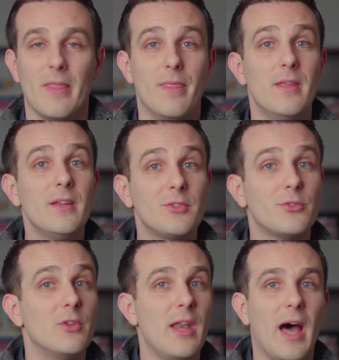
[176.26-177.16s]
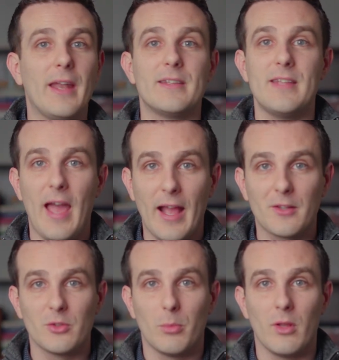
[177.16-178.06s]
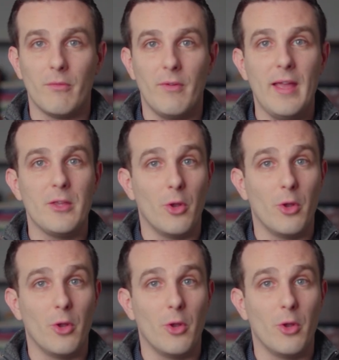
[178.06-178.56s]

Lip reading: This is not a taxable event.